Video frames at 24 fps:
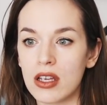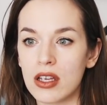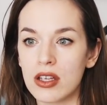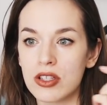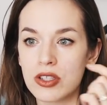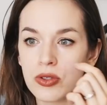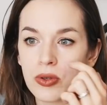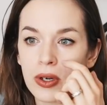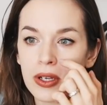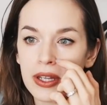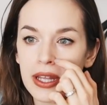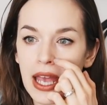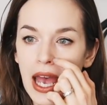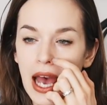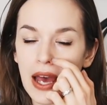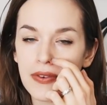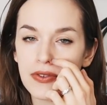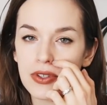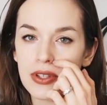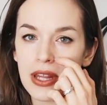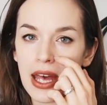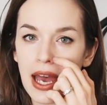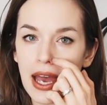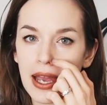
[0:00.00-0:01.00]
shortly
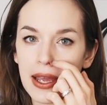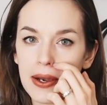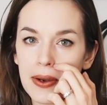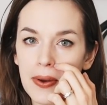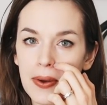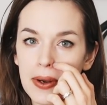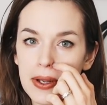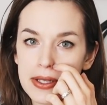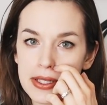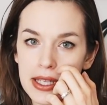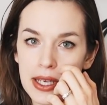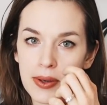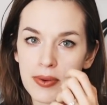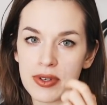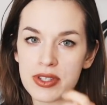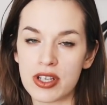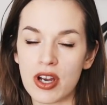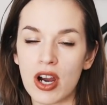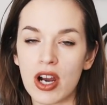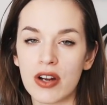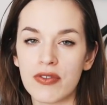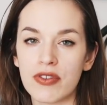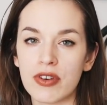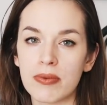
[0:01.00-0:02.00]
after that, I noticed it was
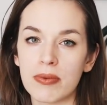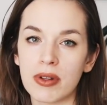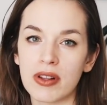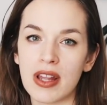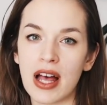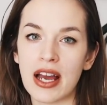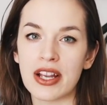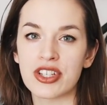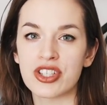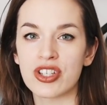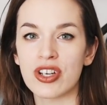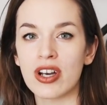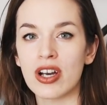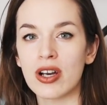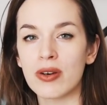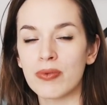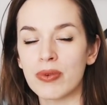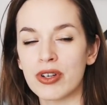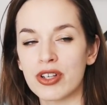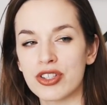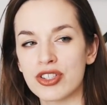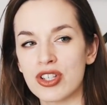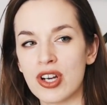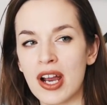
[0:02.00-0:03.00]
hard for him to latch
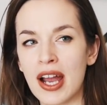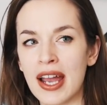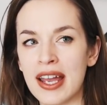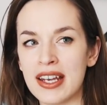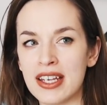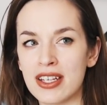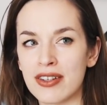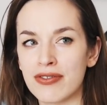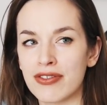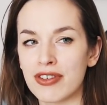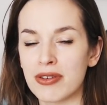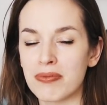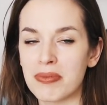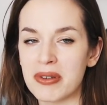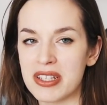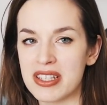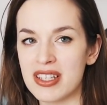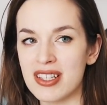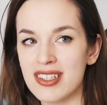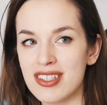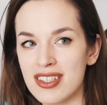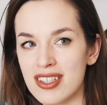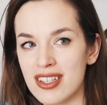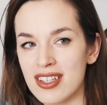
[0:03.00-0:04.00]
on. We were trying different
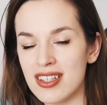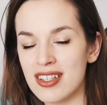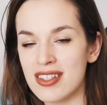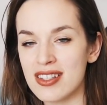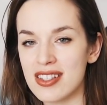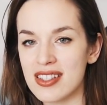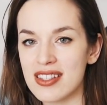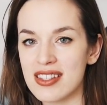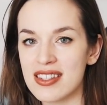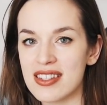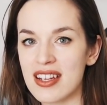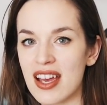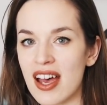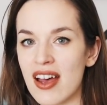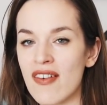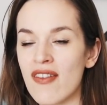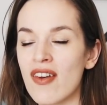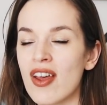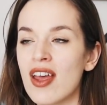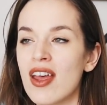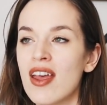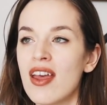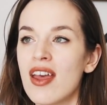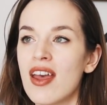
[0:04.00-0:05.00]
positions and
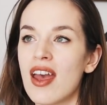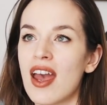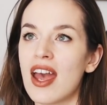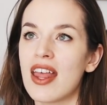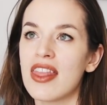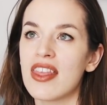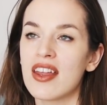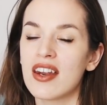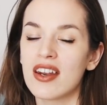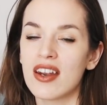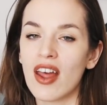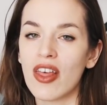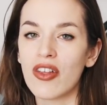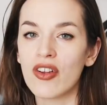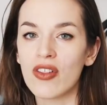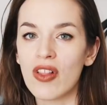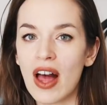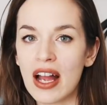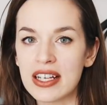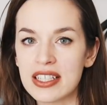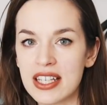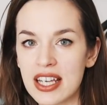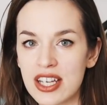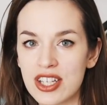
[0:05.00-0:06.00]
stuff. And then another
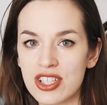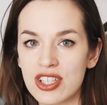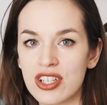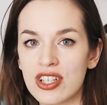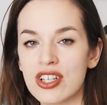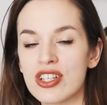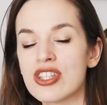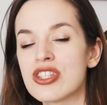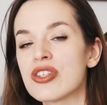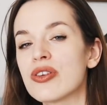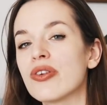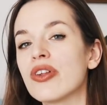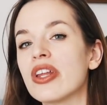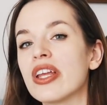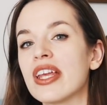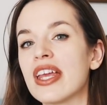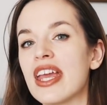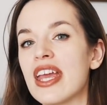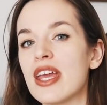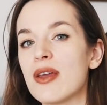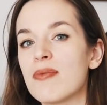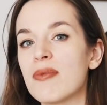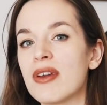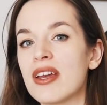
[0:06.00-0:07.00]
lactation consultant
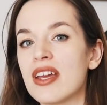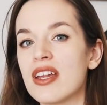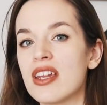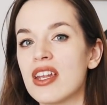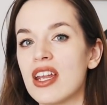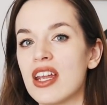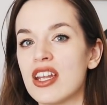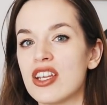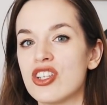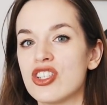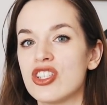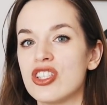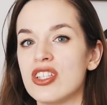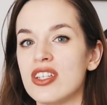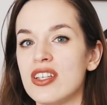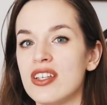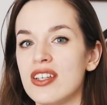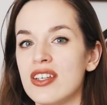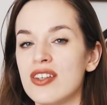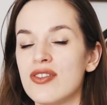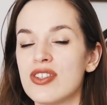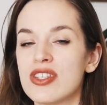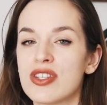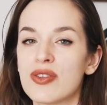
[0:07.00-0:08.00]
came in and
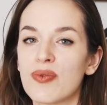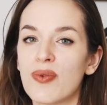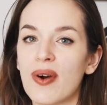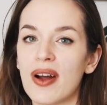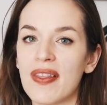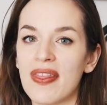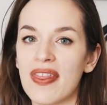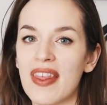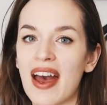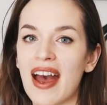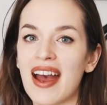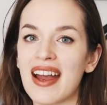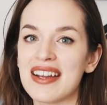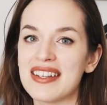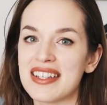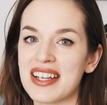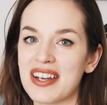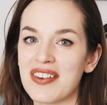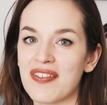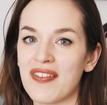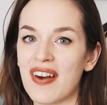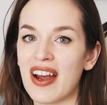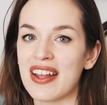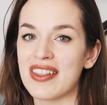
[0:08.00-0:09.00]
she's the one that
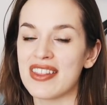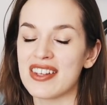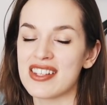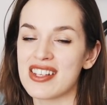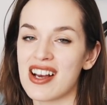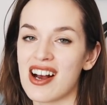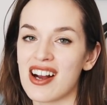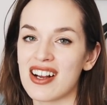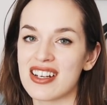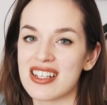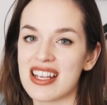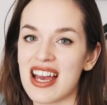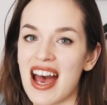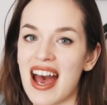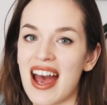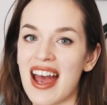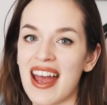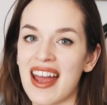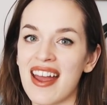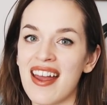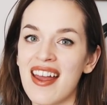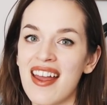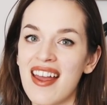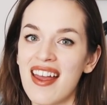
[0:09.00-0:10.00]
identified the tongue
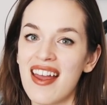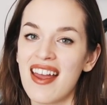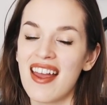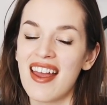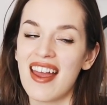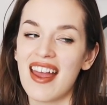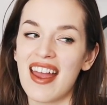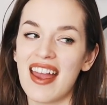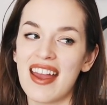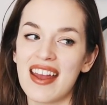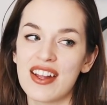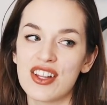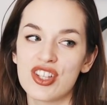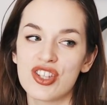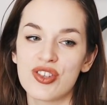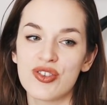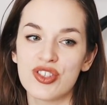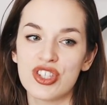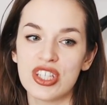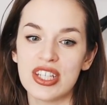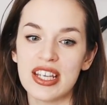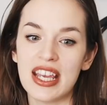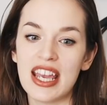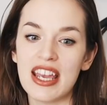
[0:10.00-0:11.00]
tie. And
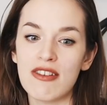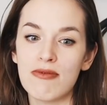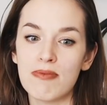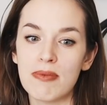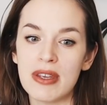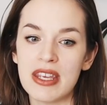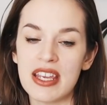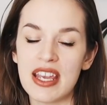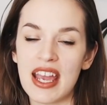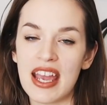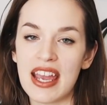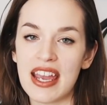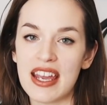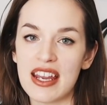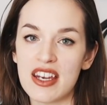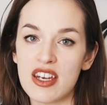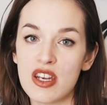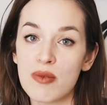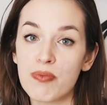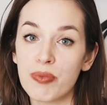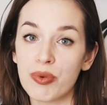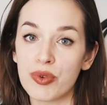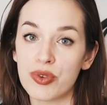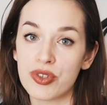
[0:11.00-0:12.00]
so she gave me a
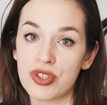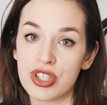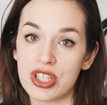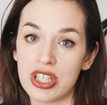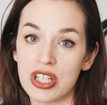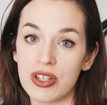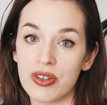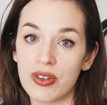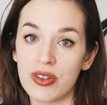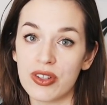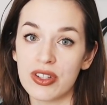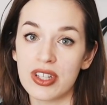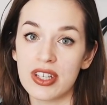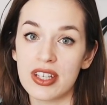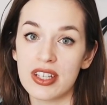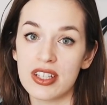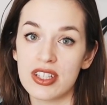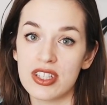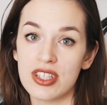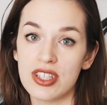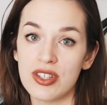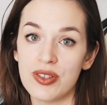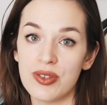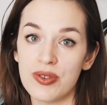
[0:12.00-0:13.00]
nipple shield
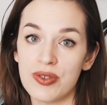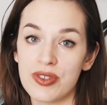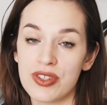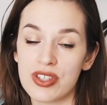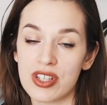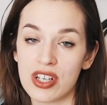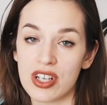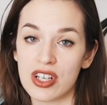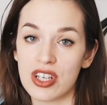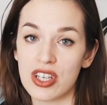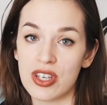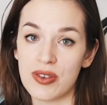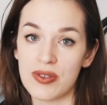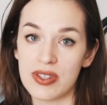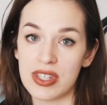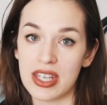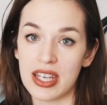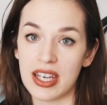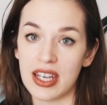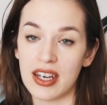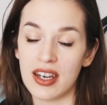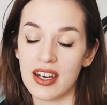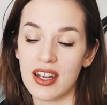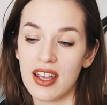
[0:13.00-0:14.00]
to start
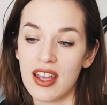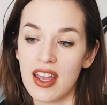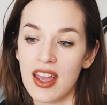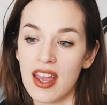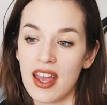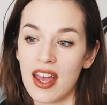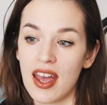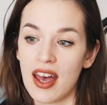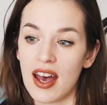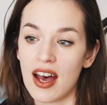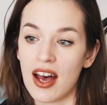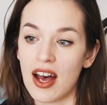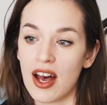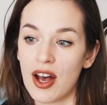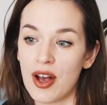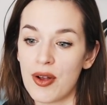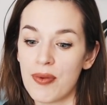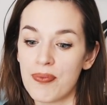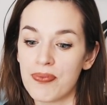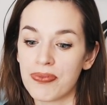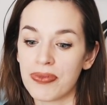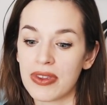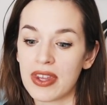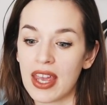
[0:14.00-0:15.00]
using.
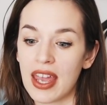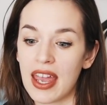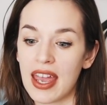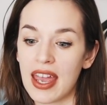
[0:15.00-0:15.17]
And